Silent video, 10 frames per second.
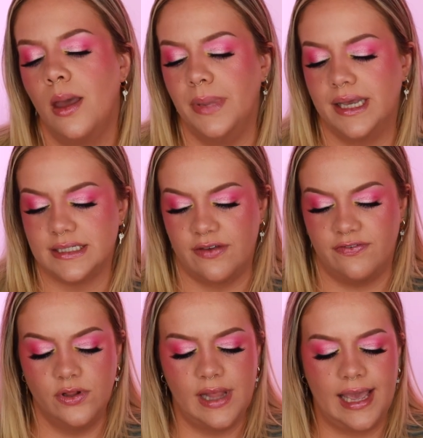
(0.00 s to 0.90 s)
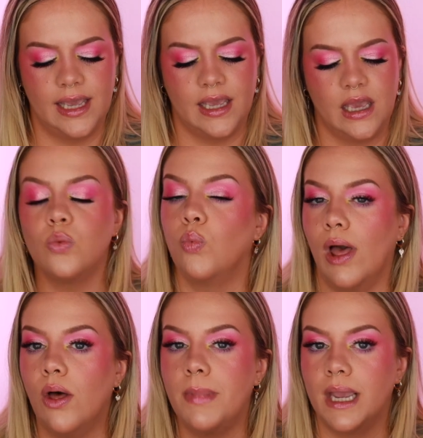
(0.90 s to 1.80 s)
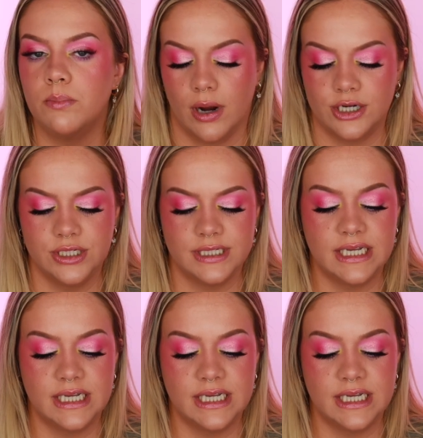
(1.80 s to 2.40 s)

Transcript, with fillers: Because I feel like well-made brushes